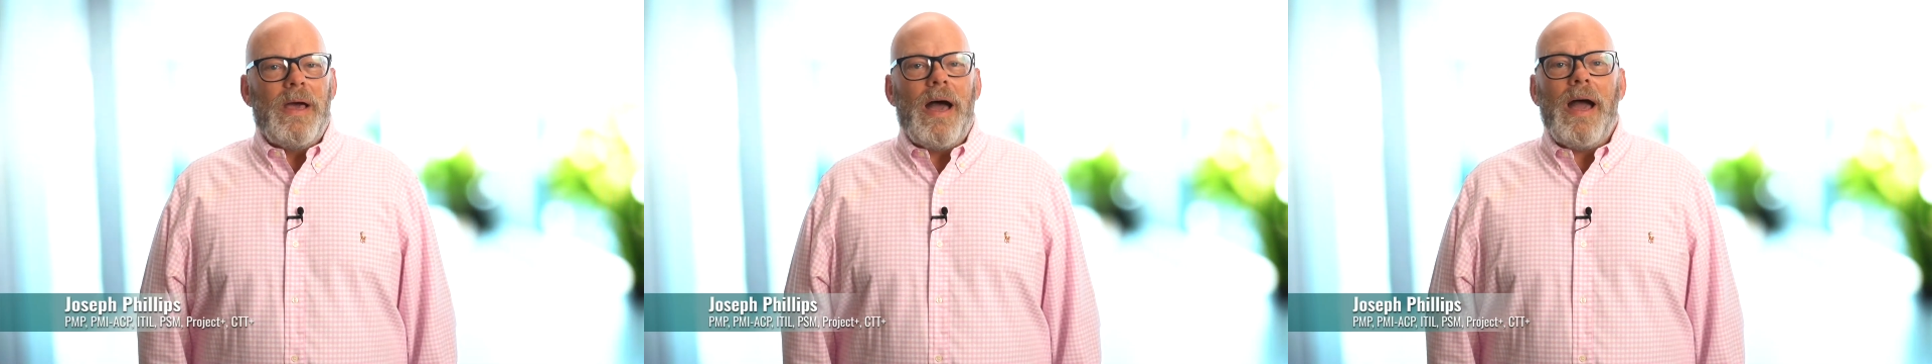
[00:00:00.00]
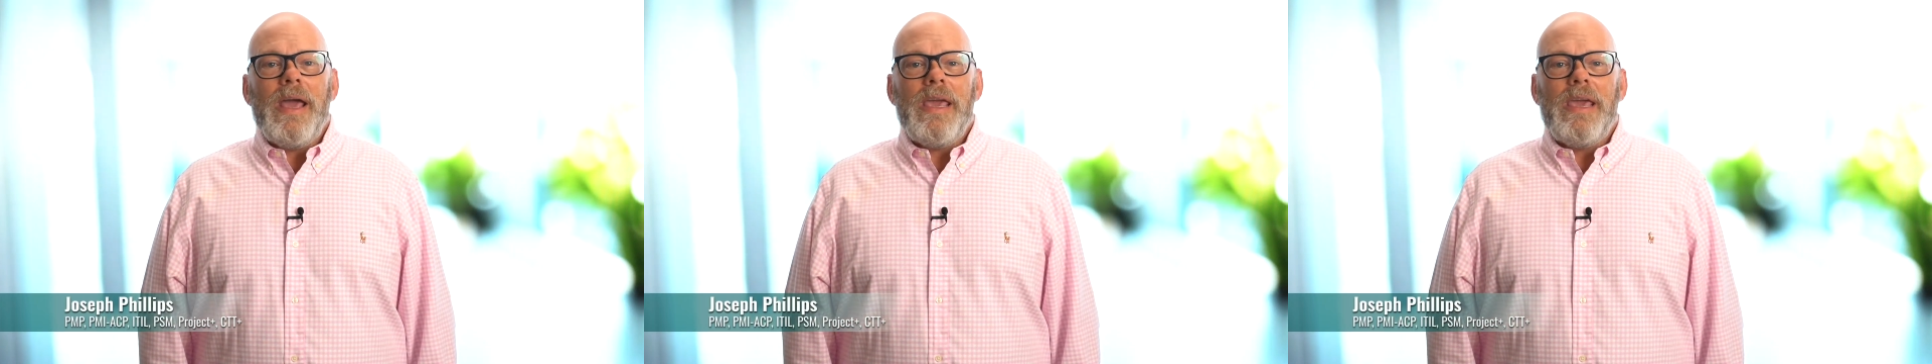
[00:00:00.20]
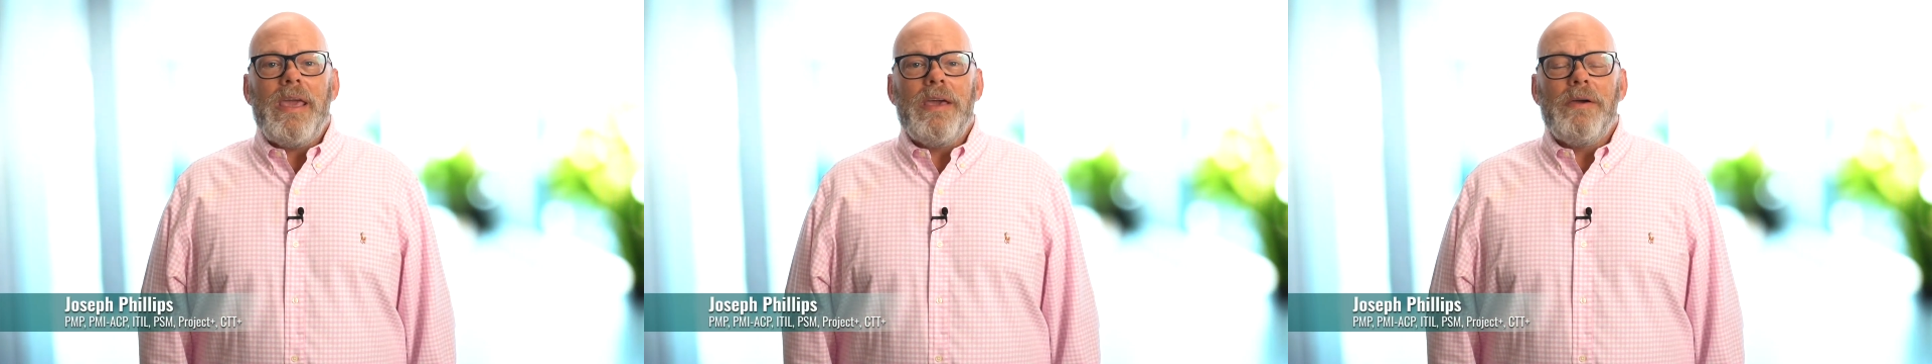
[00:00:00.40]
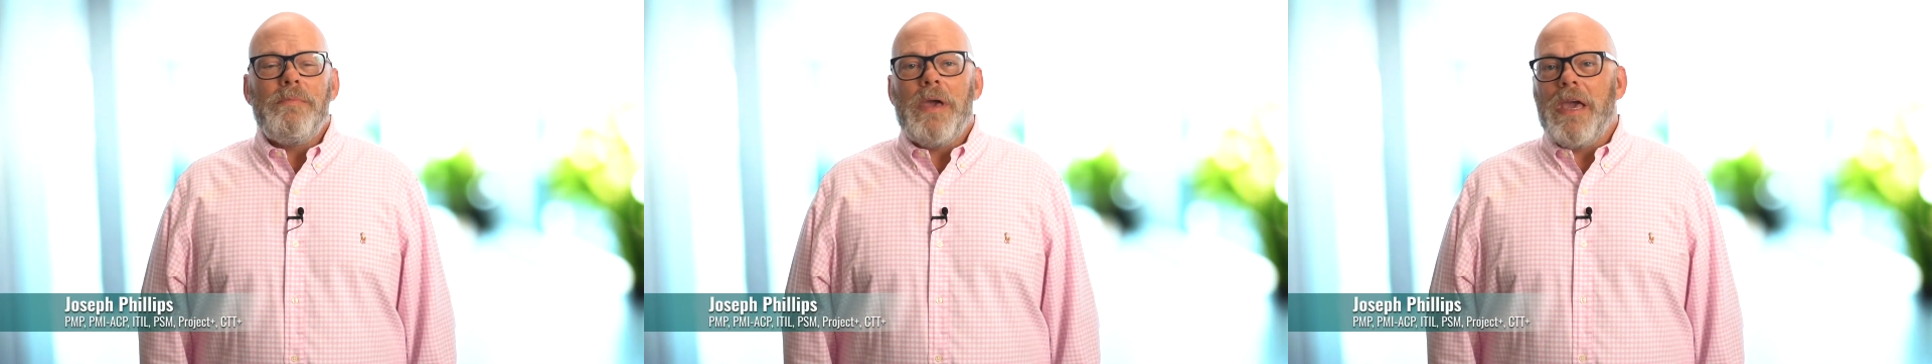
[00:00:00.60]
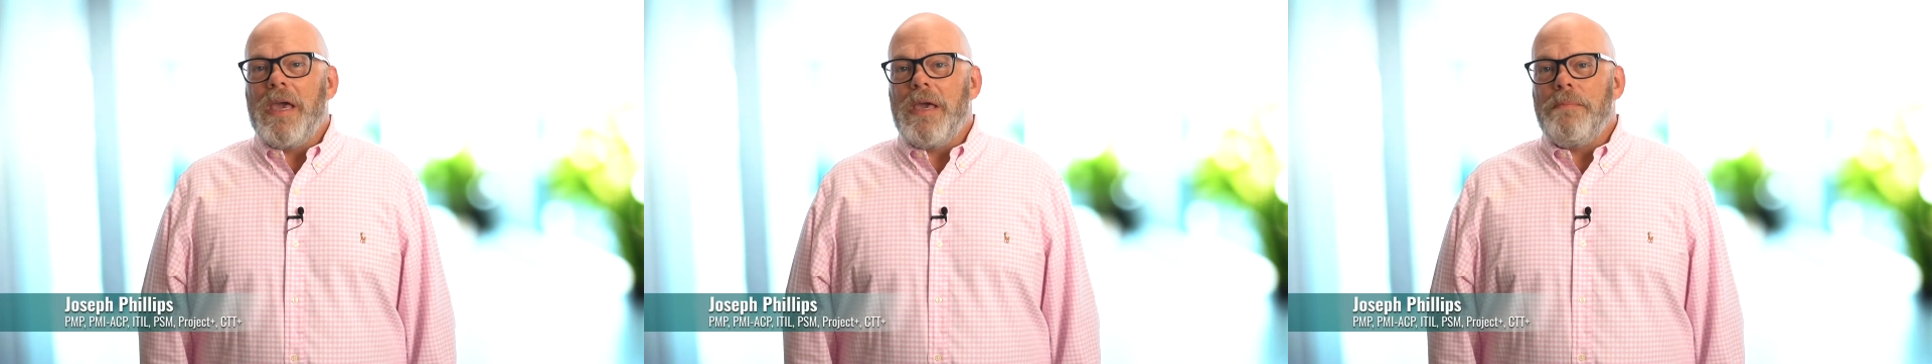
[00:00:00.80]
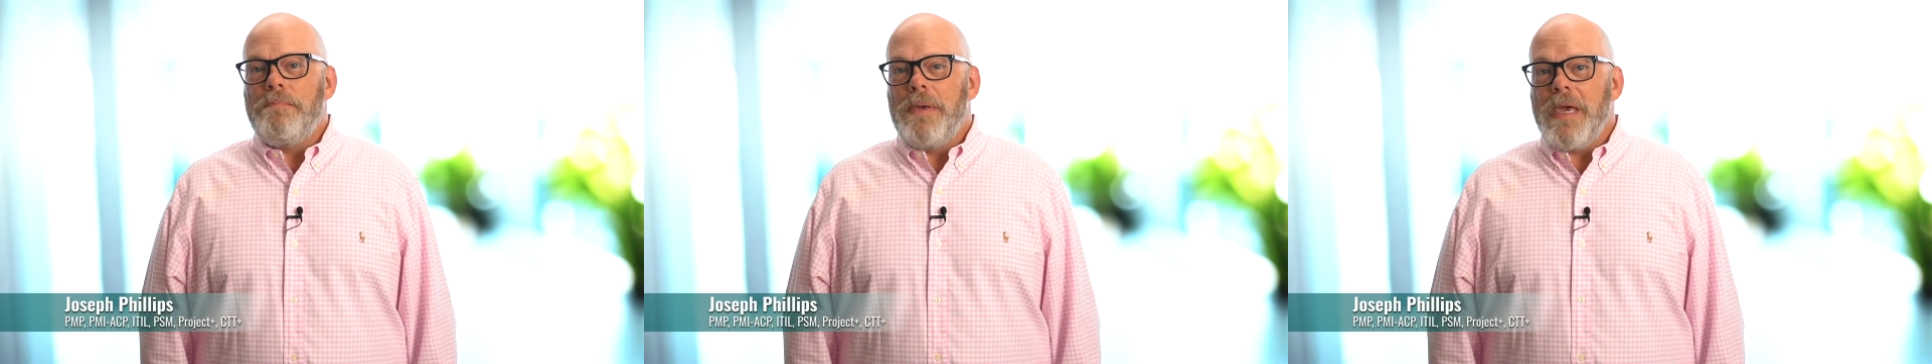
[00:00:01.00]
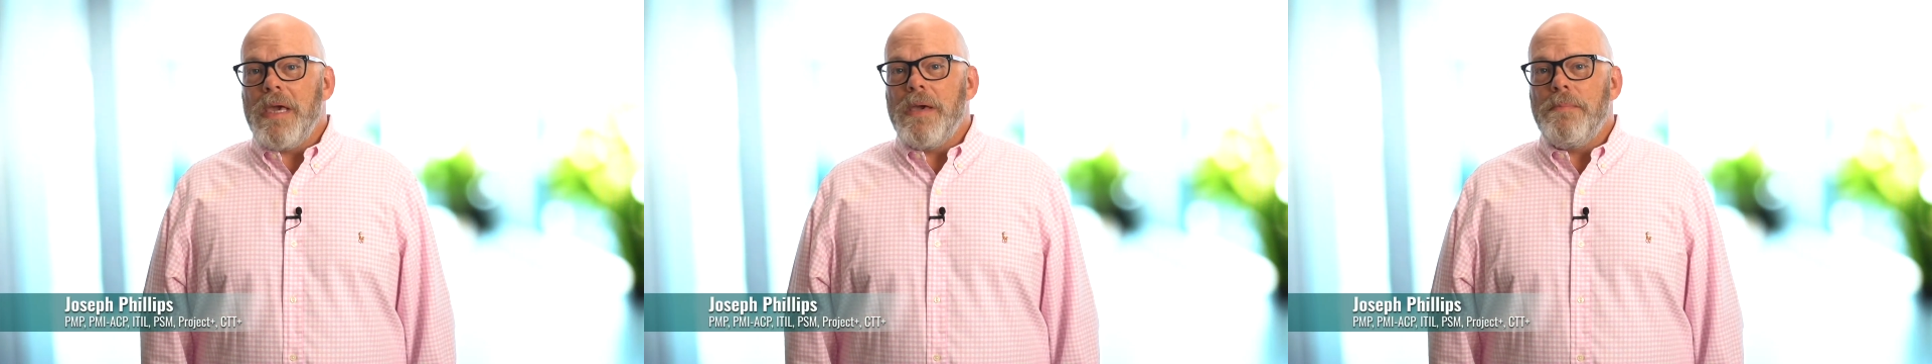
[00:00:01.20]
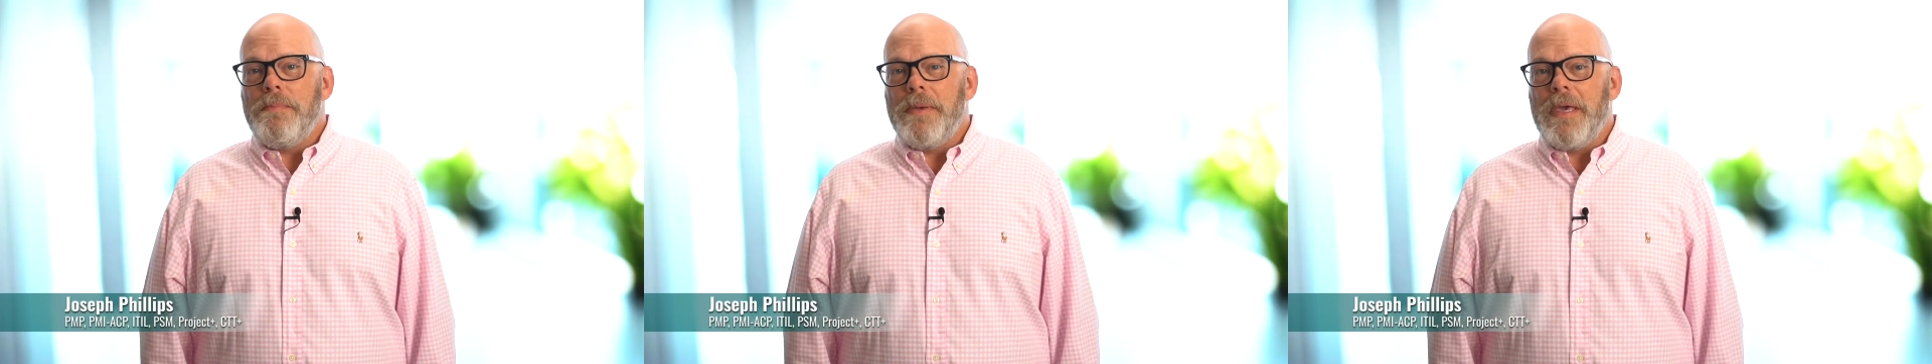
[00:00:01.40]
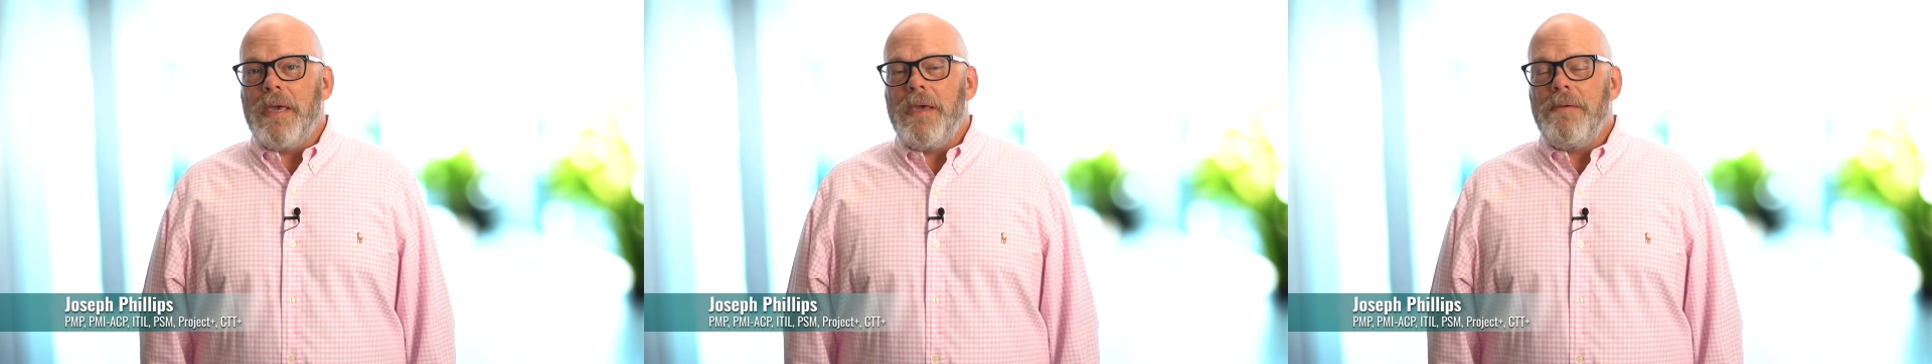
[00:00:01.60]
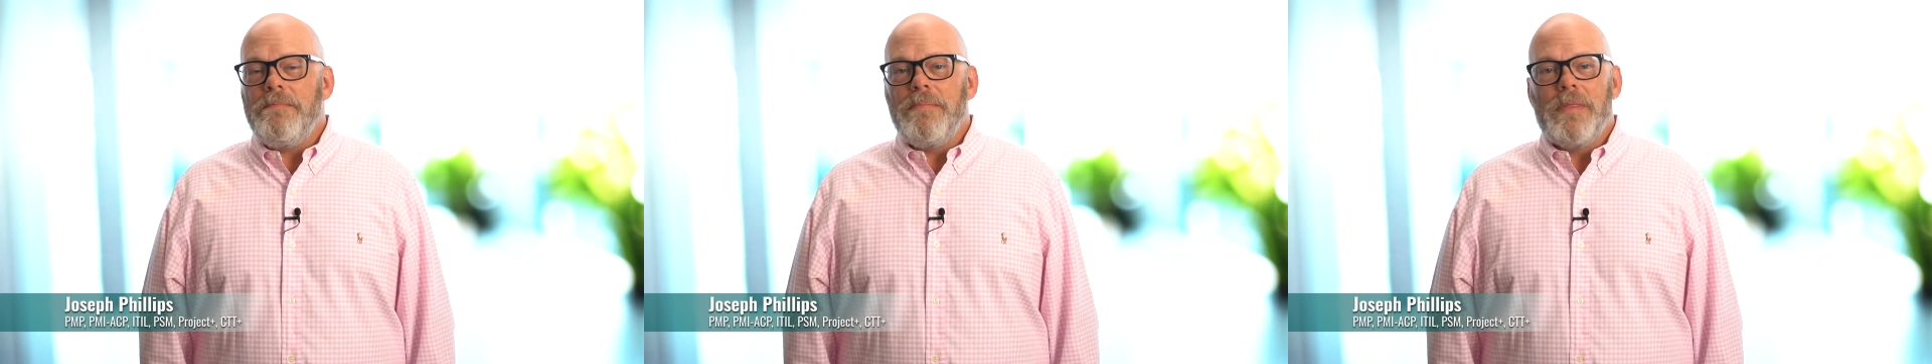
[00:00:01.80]
I am a
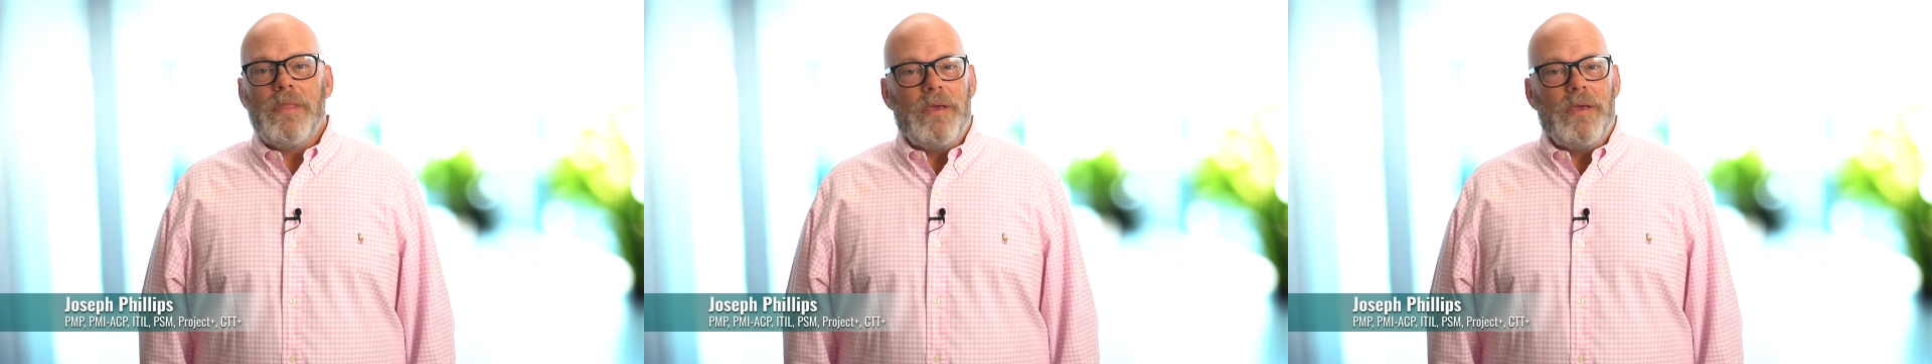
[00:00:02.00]
PMP,